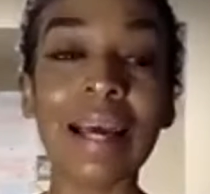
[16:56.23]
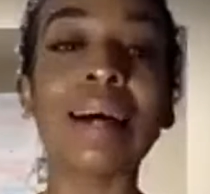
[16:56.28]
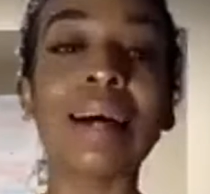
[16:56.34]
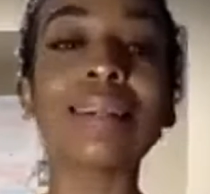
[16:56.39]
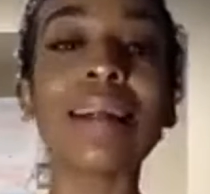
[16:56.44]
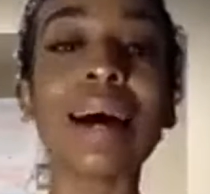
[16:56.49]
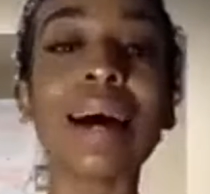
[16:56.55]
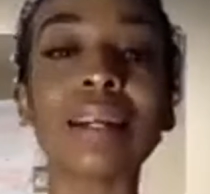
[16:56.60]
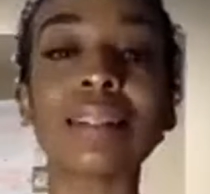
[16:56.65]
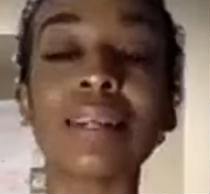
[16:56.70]
A
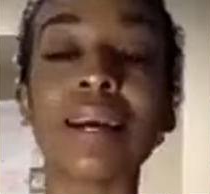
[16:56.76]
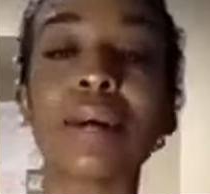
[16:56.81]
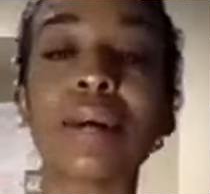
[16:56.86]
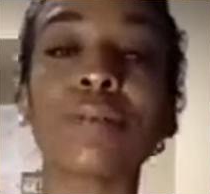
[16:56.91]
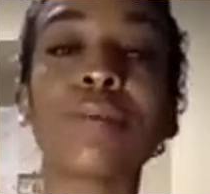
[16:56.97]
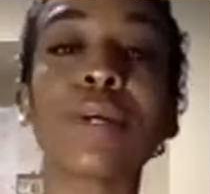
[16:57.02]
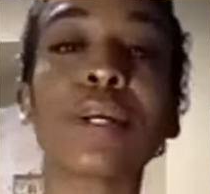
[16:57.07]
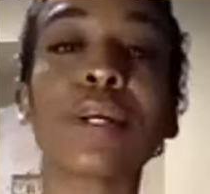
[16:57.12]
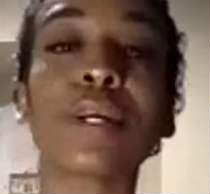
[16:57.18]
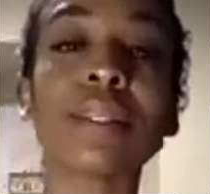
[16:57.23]
lot of times
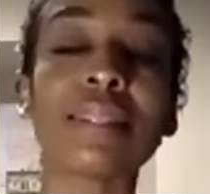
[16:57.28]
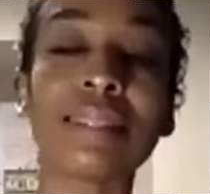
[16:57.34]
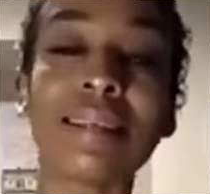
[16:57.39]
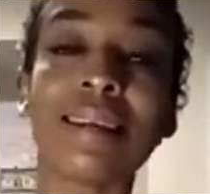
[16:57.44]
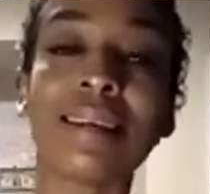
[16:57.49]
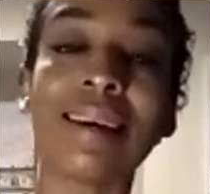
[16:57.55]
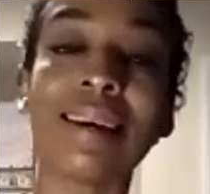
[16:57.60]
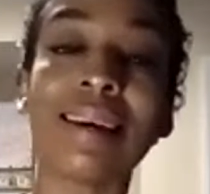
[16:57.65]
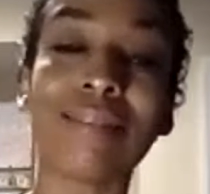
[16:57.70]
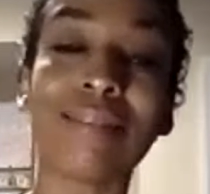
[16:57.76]
we are
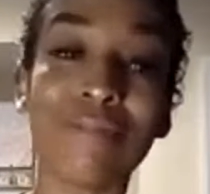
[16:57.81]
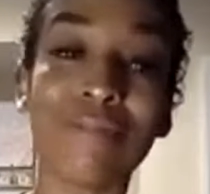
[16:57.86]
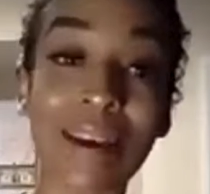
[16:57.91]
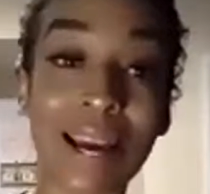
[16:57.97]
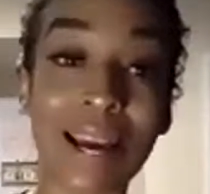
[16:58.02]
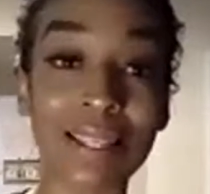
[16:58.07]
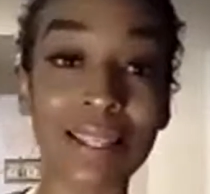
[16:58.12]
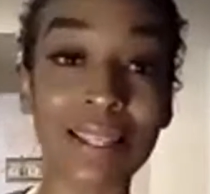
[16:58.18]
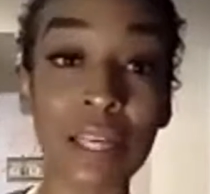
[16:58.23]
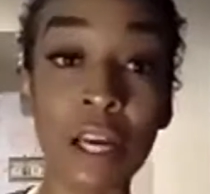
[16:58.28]
seeking
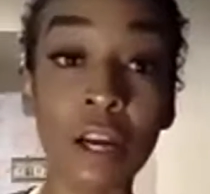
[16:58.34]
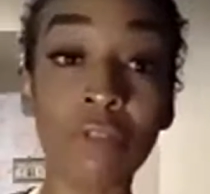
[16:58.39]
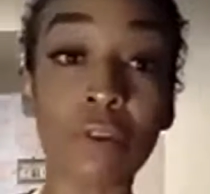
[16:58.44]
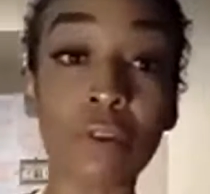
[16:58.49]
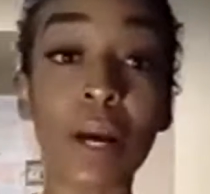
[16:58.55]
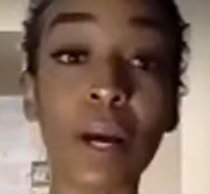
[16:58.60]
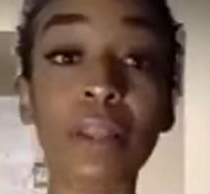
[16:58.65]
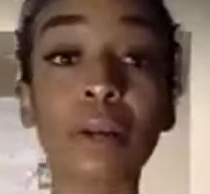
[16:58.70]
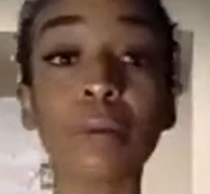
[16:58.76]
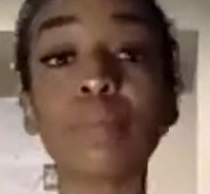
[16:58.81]
advice from
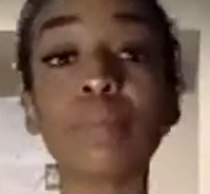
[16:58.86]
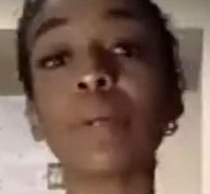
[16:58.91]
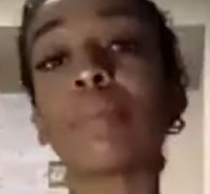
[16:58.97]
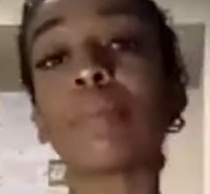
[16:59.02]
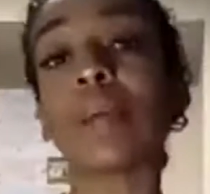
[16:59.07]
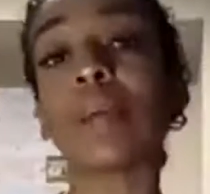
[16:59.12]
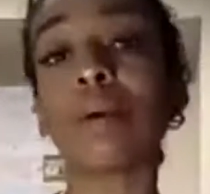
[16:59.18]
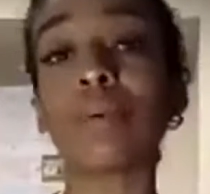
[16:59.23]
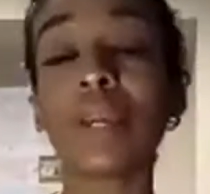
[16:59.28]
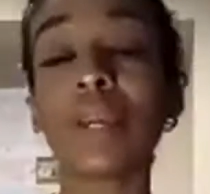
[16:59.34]
other people
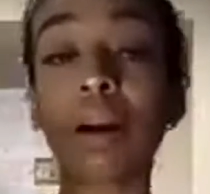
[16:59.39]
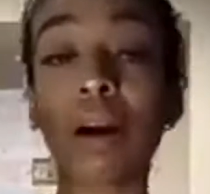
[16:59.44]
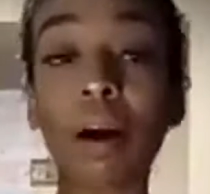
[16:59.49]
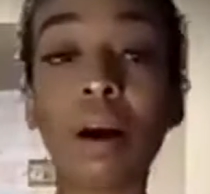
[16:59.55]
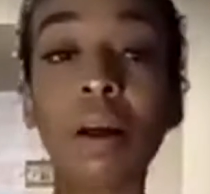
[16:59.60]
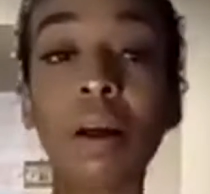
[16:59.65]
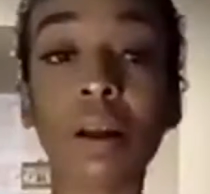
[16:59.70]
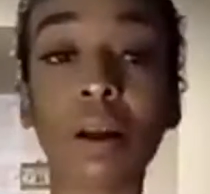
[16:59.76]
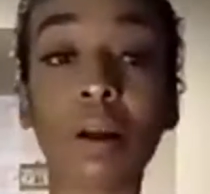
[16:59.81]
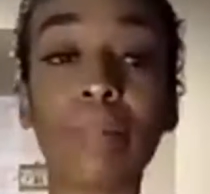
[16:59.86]
that we
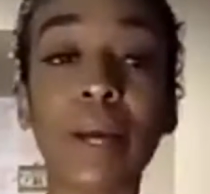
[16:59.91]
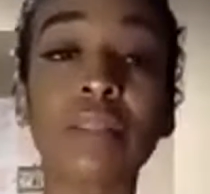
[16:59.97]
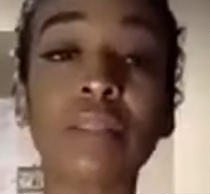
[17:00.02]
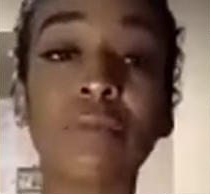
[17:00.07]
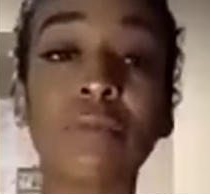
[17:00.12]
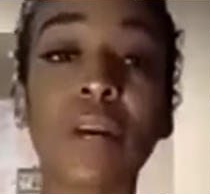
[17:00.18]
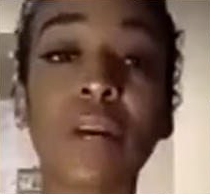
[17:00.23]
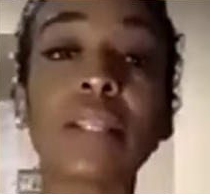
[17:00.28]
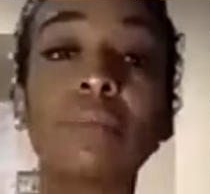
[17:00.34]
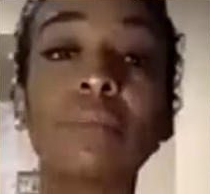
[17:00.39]
call our best
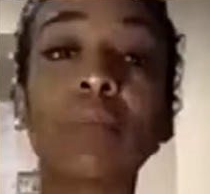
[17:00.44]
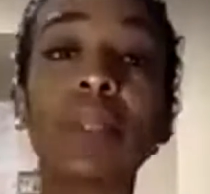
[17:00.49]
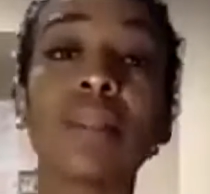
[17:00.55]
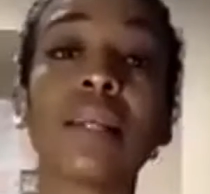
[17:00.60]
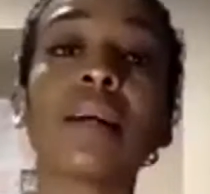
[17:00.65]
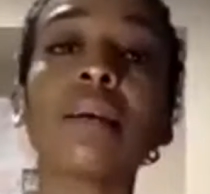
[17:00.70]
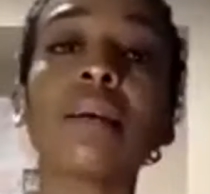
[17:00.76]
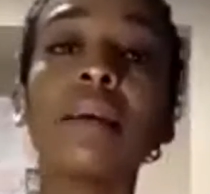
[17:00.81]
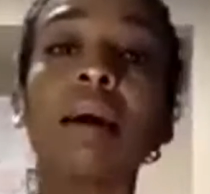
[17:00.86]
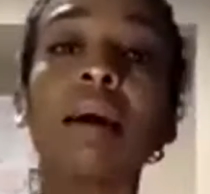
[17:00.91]
friends, but
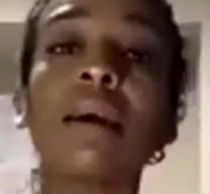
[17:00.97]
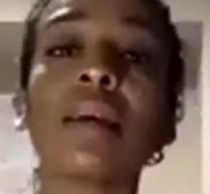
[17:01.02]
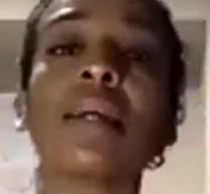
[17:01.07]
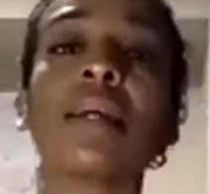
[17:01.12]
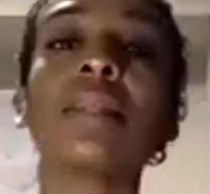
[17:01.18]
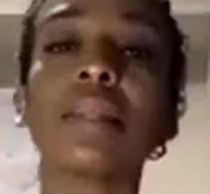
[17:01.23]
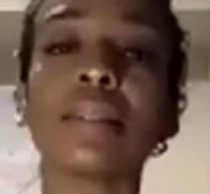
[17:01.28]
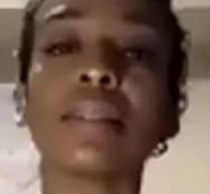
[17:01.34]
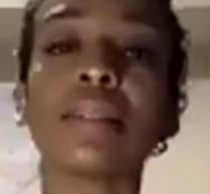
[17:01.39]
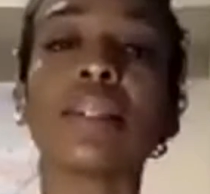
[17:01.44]
they're not in
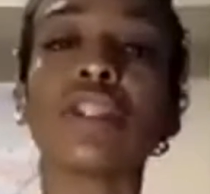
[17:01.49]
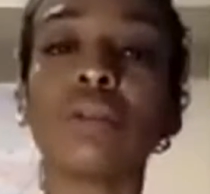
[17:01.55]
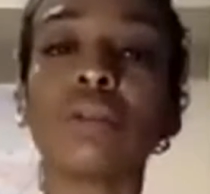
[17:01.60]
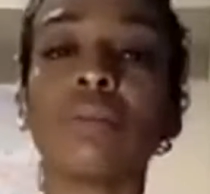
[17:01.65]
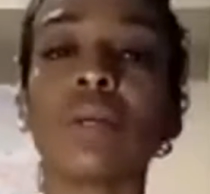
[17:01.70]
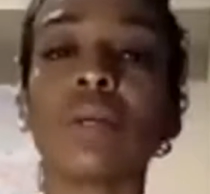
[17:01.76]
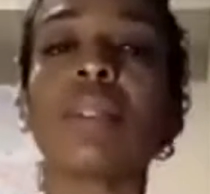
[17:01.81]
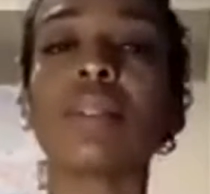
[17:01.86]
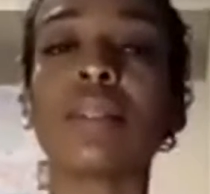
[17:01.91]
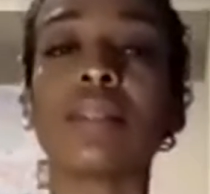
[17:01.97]
the
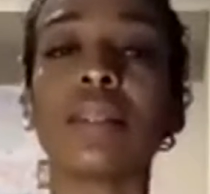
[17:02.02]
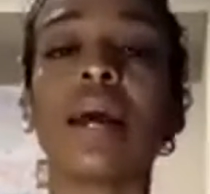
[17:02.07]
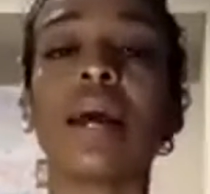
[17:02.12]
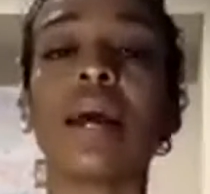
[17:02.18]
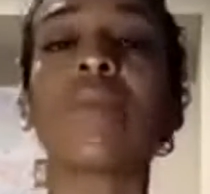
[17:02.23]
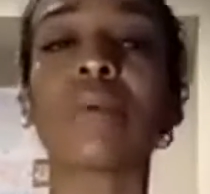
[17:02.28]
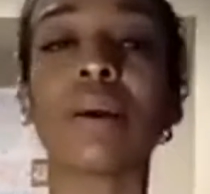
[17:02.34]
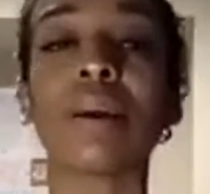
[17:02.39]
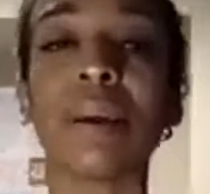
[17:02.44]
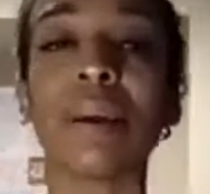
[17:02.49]
situation that
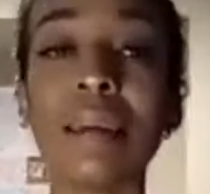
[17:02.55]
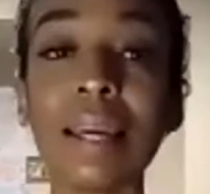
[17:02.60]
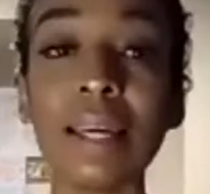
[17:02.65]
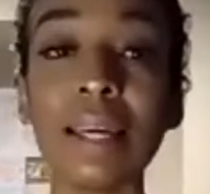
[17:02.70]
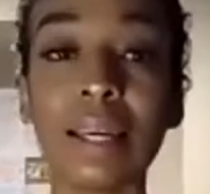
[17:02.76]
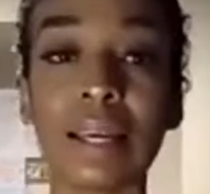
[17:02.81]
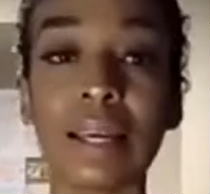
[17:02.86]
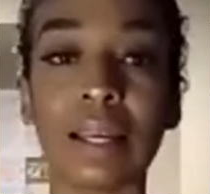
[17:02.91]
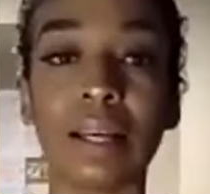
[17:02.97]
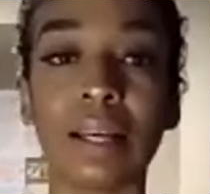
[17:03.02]
we're
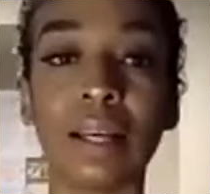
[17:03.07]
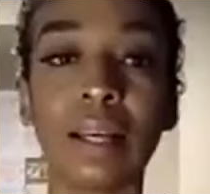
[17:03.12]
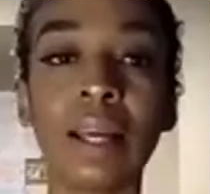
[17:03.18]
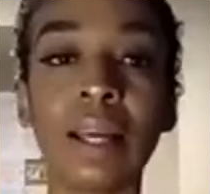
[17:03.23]
in.